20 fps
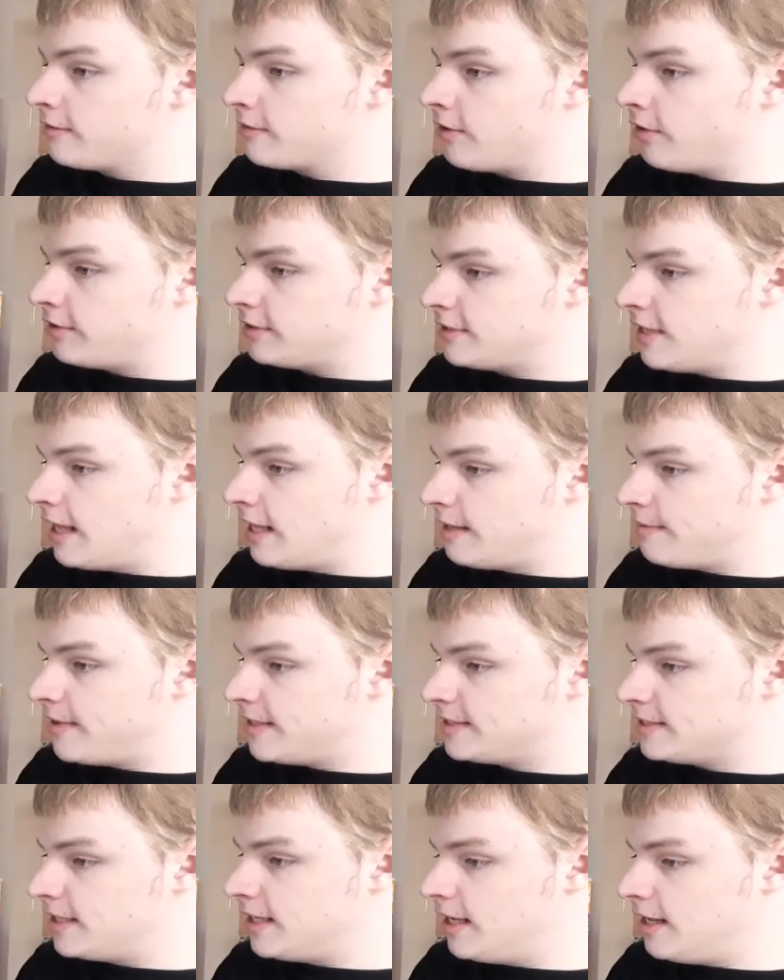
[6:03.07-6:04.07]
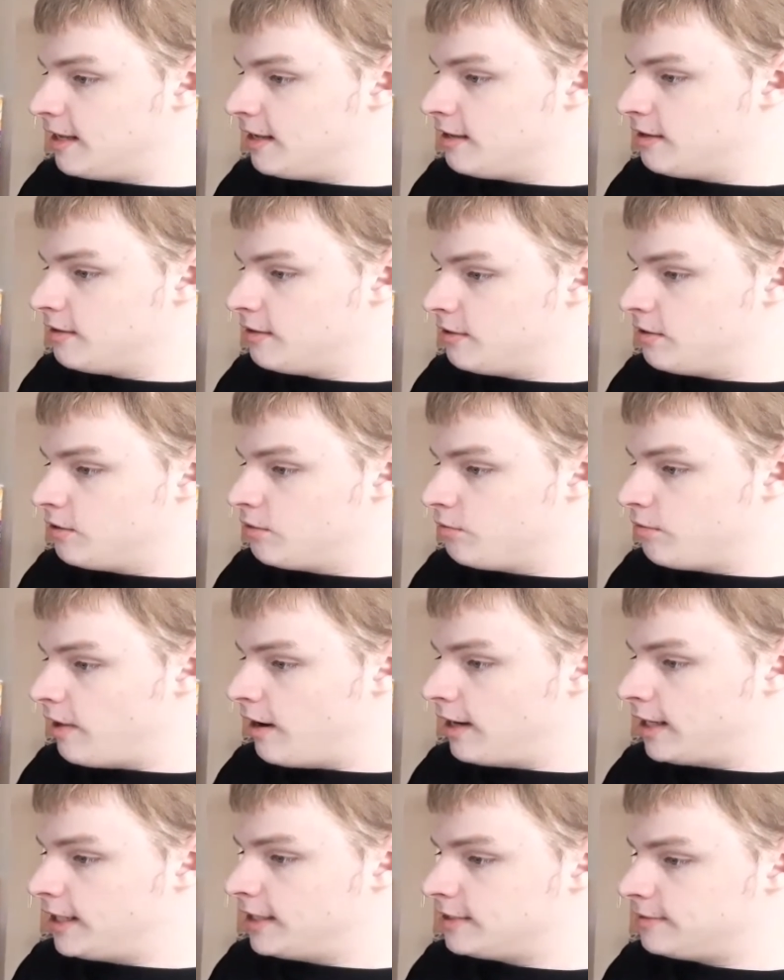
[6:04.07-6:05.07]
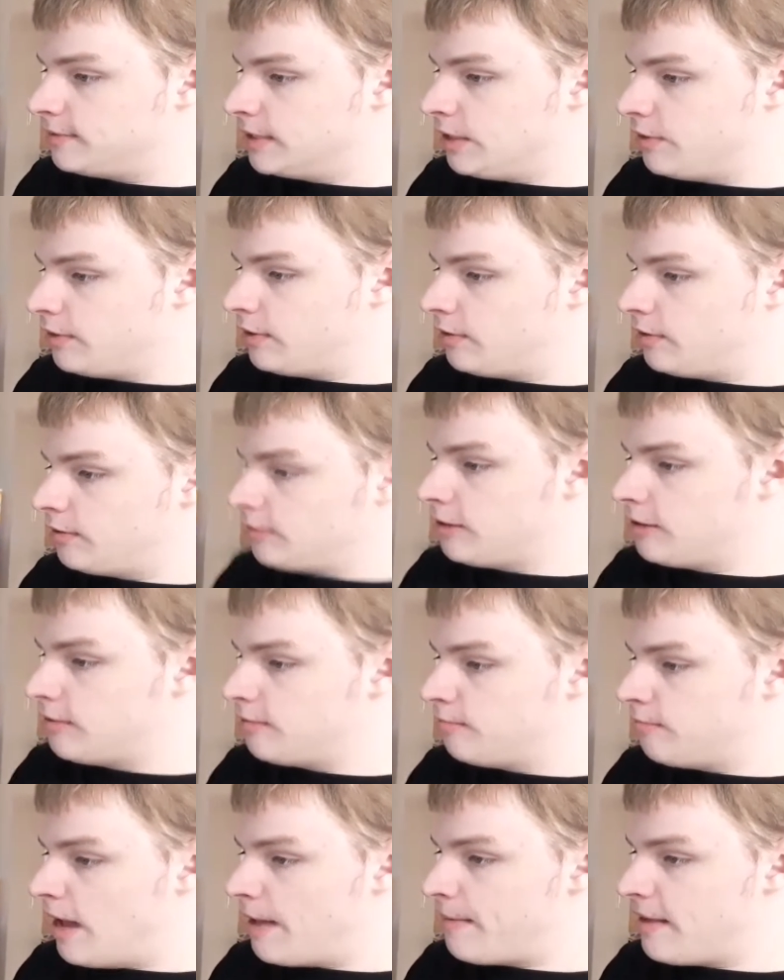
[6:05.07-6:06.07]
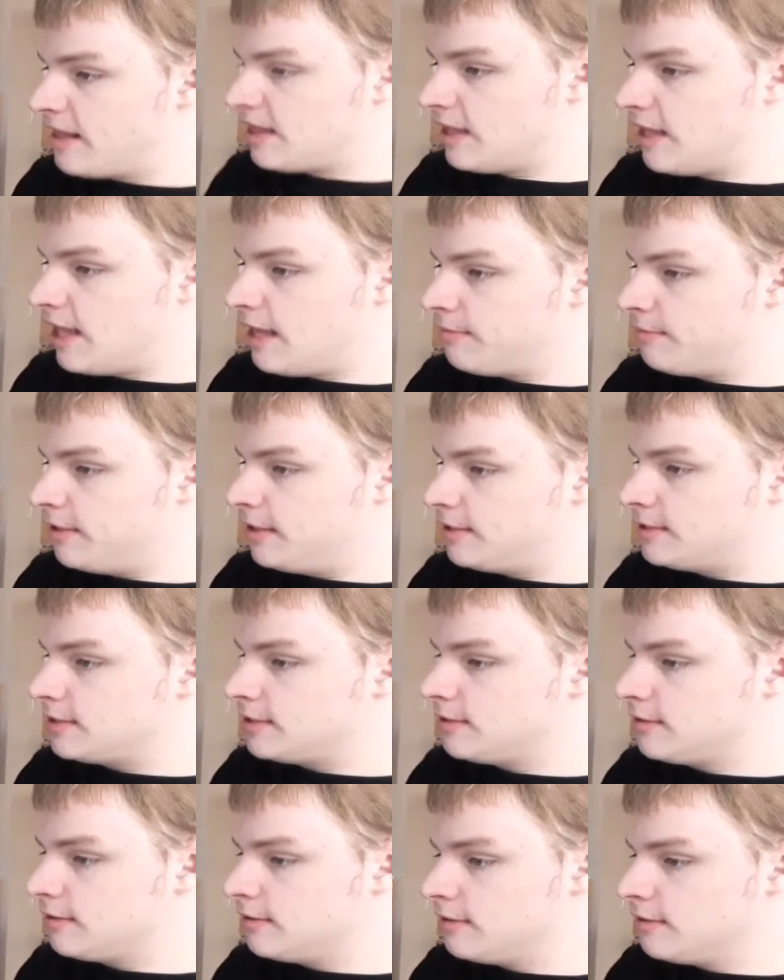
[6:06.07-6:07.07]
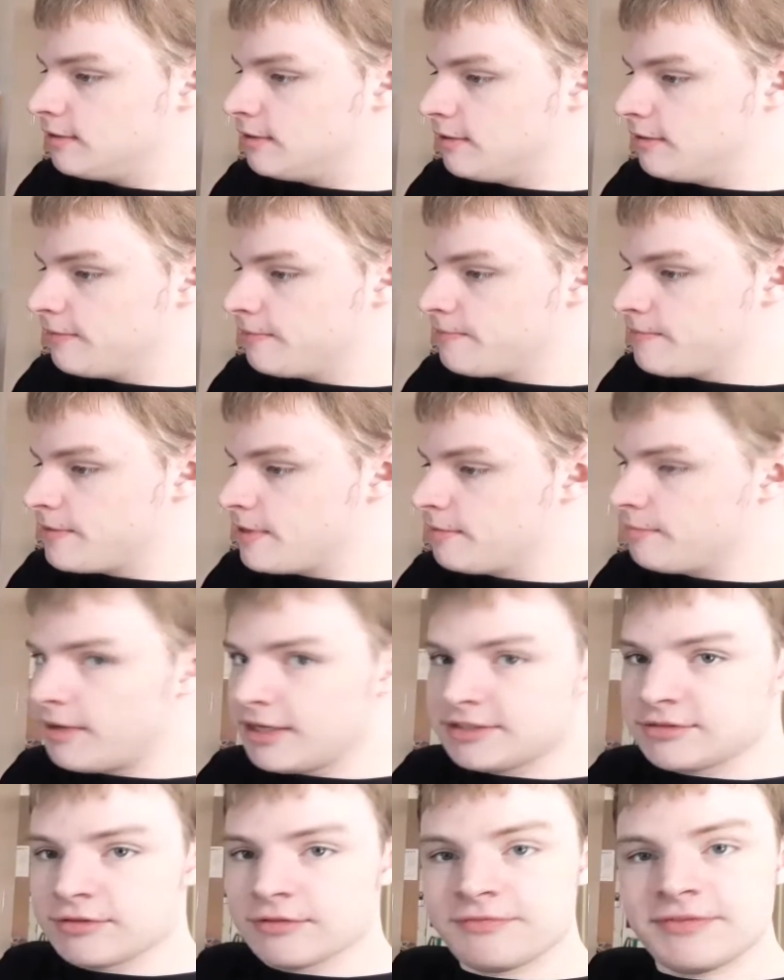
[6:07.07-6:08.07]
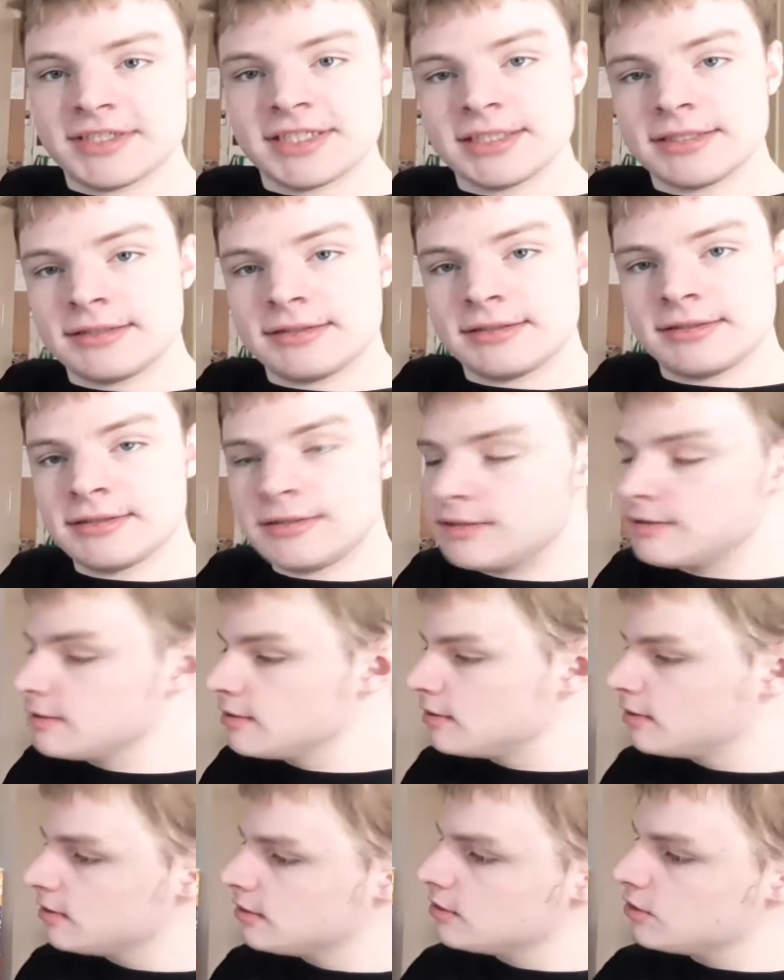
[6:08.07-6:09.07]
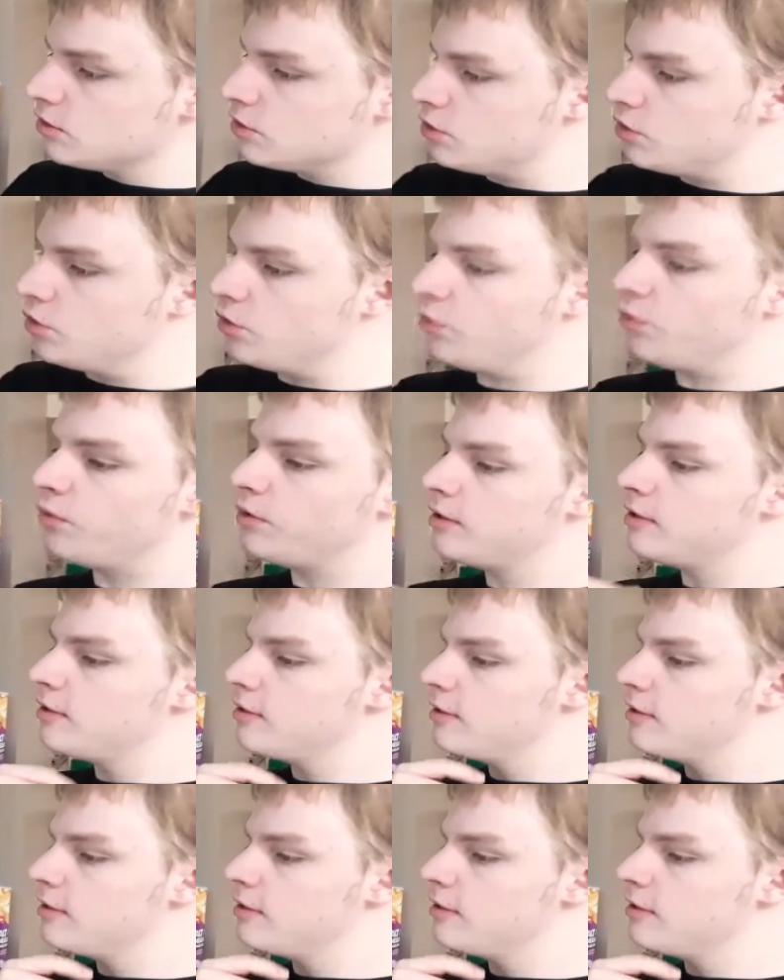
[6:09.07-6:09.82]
Got LMS here, where I need to be going on My Math Lab and Mastering Physics to